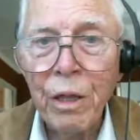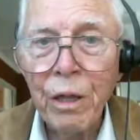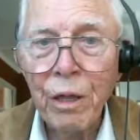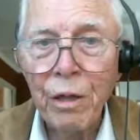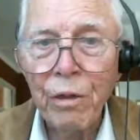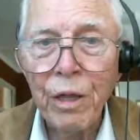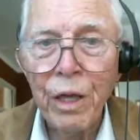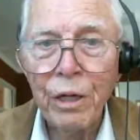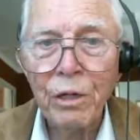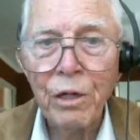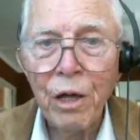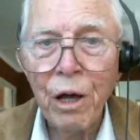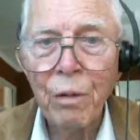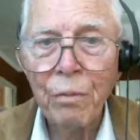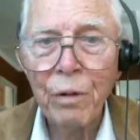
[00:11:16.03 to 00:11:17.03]
Uh, that
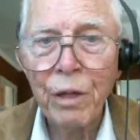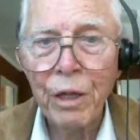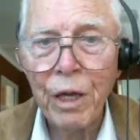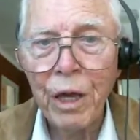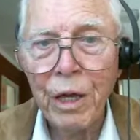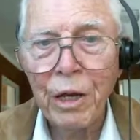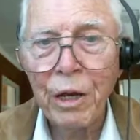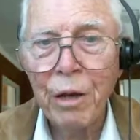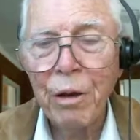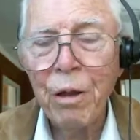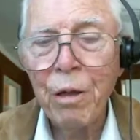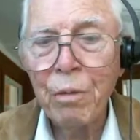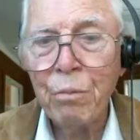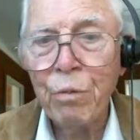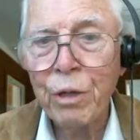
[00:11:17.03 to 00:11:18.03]
complicated,
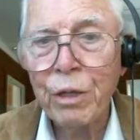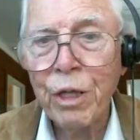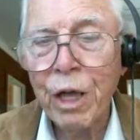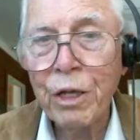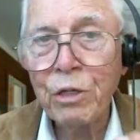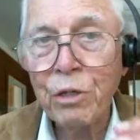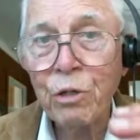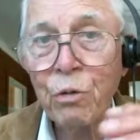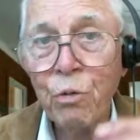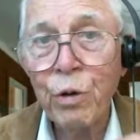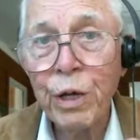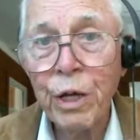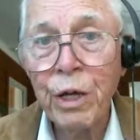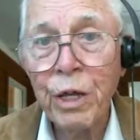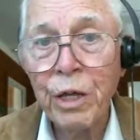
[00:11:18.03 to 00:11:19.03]
but that's the
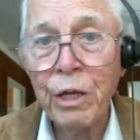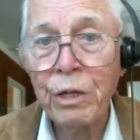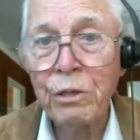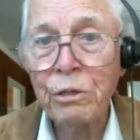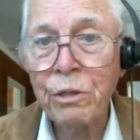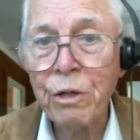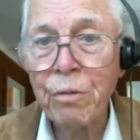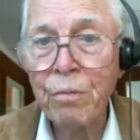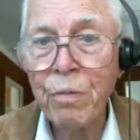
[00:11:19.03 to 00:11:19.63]
way it is.